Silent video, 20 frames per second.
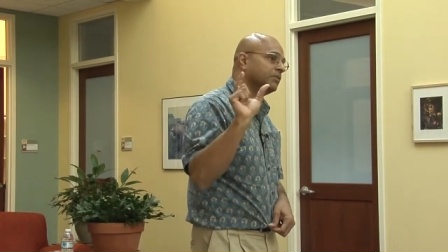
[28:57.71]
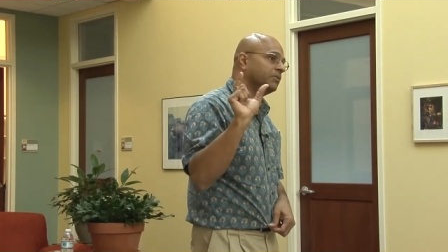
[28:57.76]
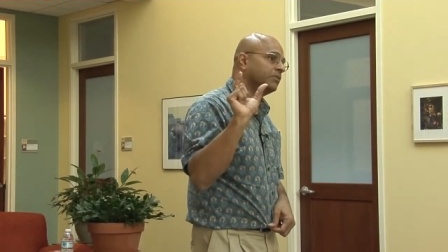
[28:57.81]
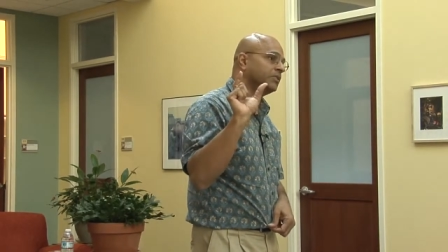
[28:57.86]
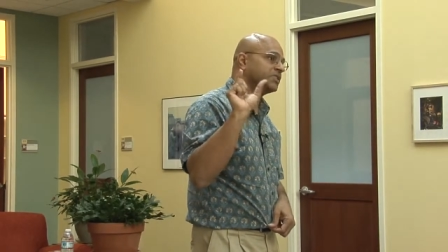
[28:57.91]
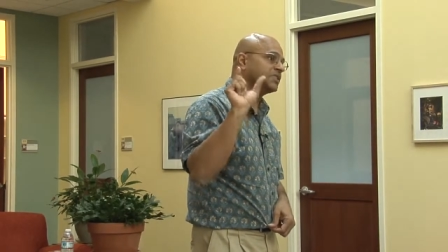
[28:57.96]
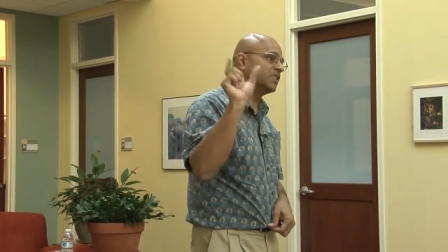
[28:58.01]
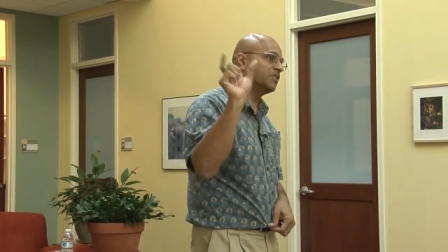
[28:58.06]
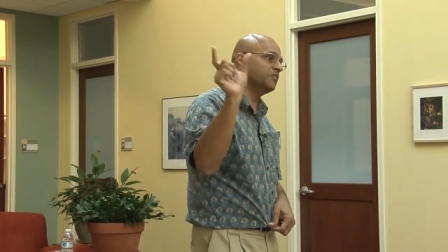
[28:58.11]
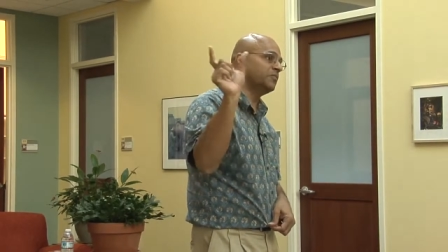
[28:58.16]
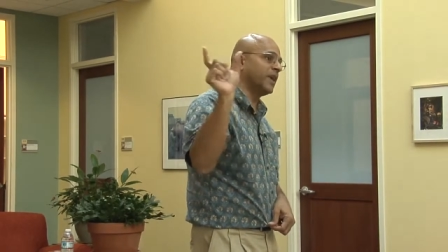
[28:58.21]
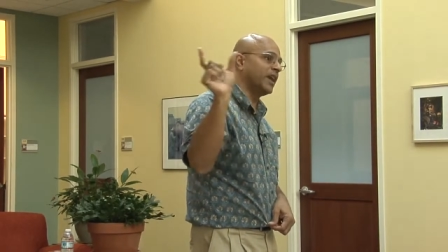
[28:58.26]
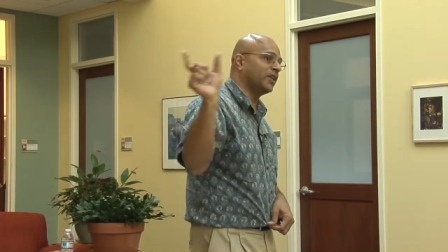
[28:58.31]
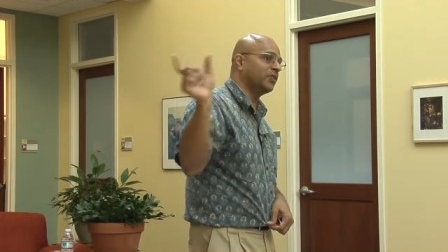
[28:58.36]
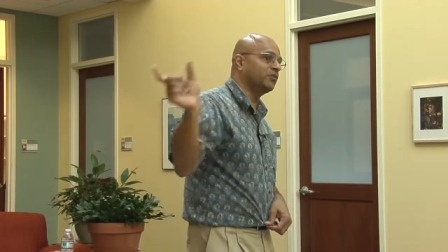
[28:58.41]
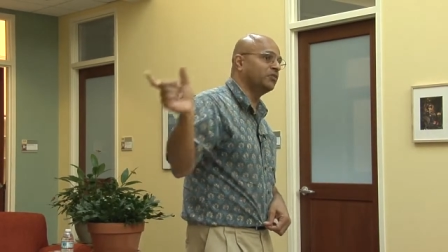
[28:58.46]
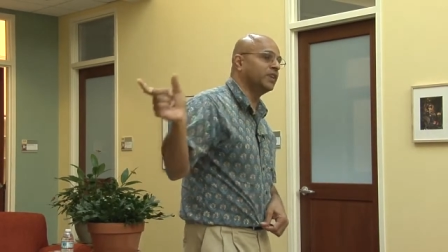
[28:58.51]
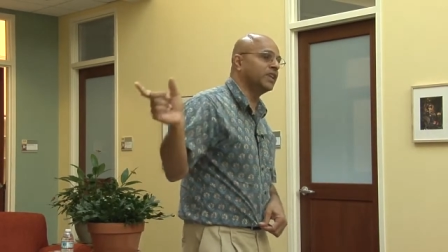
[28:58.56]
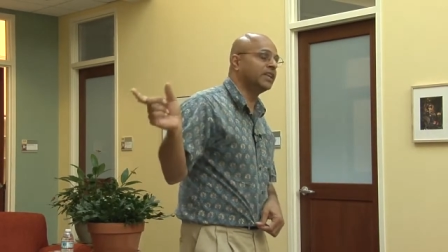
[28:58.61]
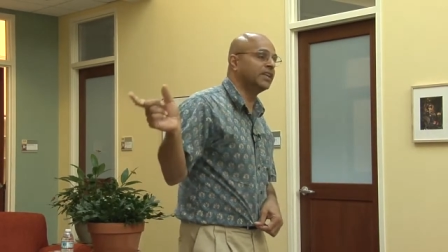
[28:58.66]
Reserve
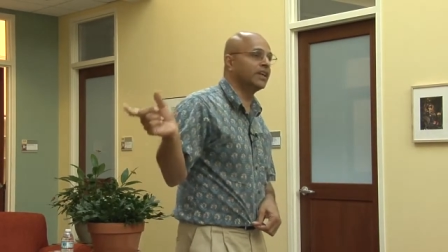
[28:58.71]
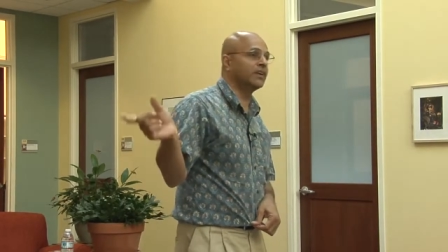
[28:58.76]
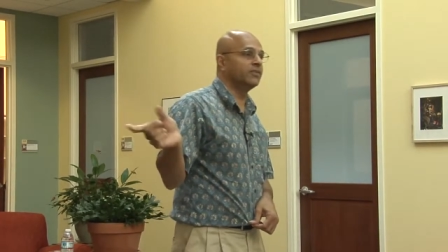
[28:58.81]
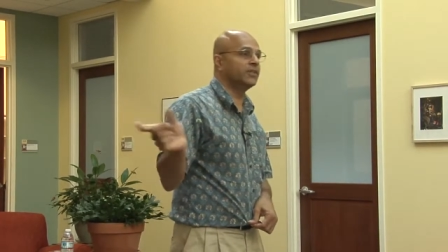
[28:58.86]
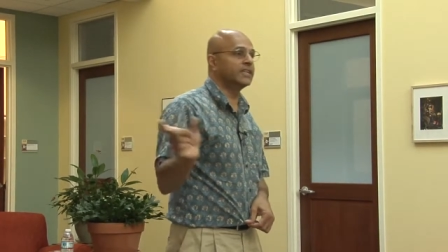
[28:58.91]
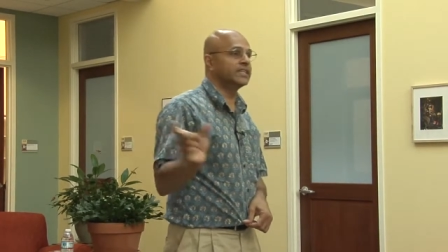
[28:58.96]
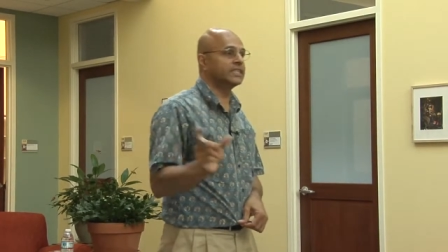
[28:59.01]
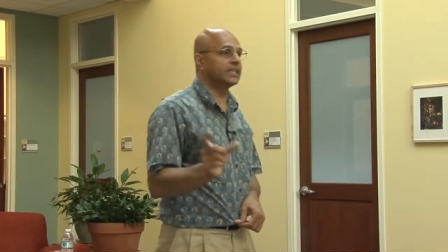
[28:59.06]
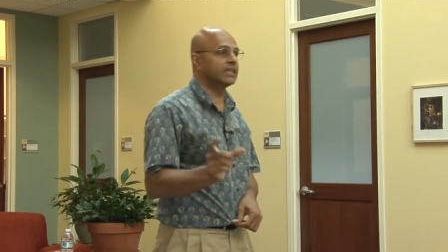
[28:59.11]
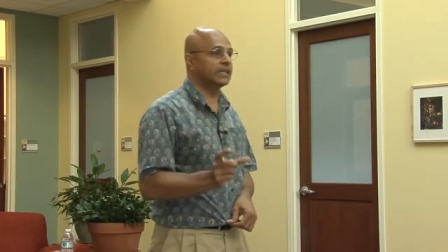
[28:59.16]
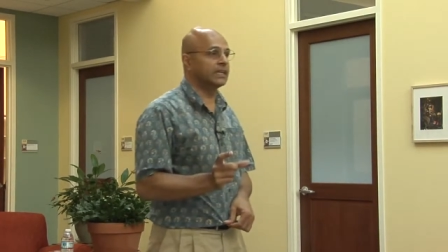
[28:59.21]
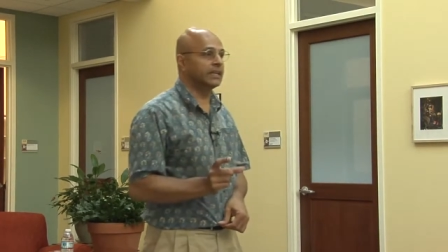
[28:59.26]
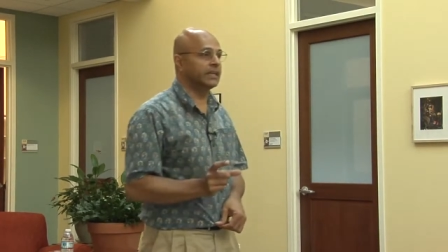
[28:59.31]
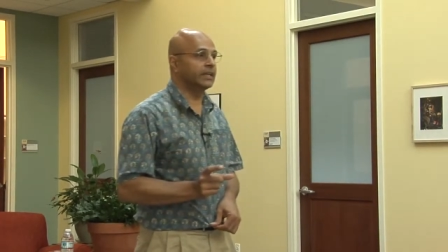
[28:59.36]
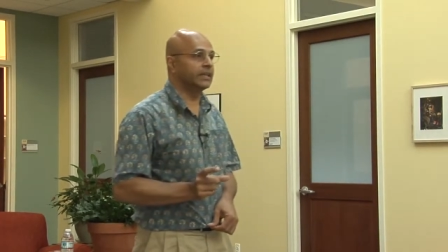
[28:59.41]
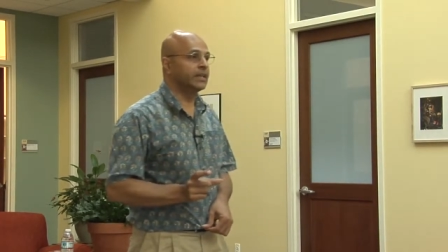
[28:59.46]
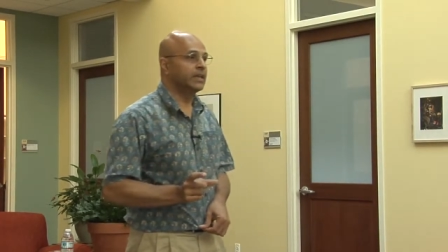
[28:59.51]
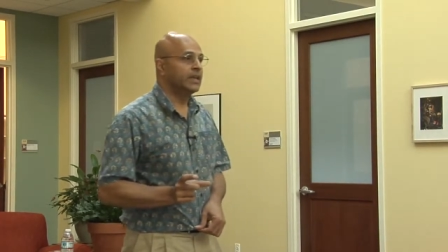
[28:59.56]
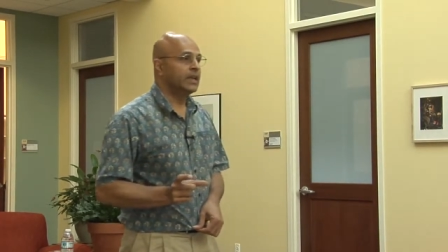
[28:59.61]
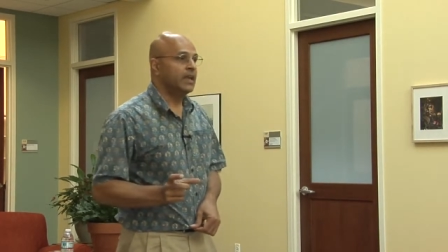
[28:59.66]
Bank of India
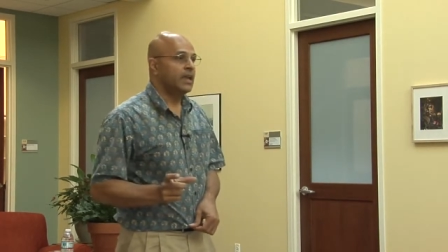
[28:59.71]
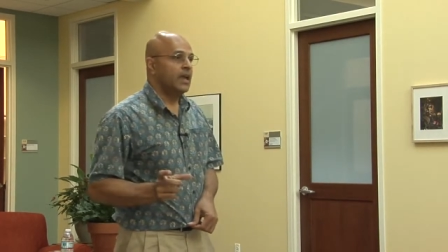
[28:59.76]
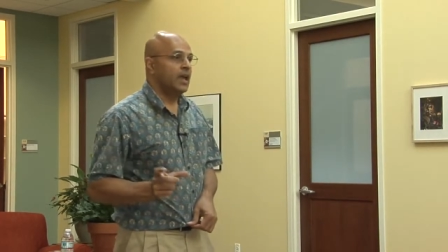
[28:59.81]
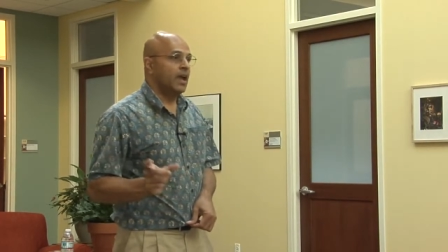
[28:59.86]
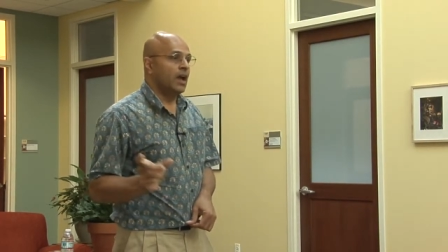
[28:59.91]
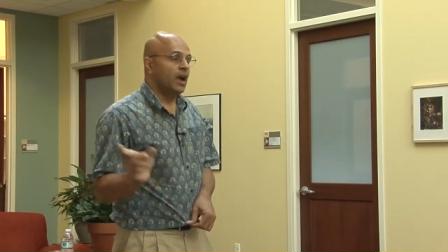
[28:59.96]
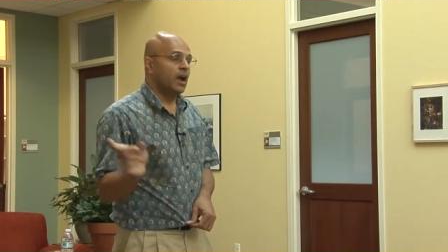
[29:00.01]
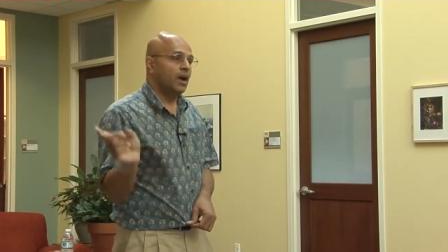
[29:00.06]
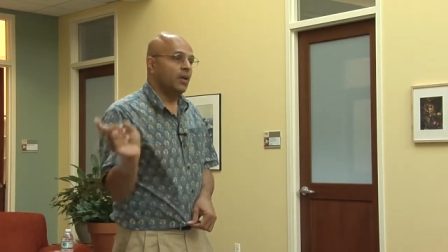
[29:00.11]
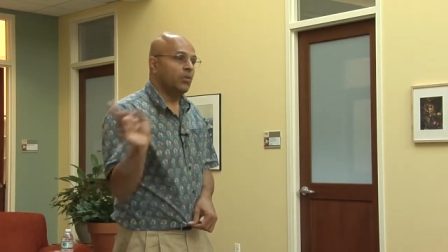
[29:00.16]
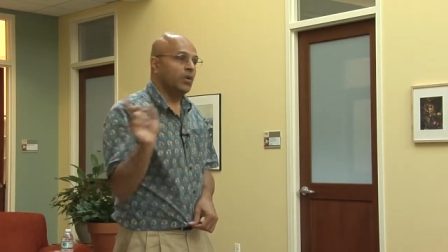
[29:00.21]
recently. Uh,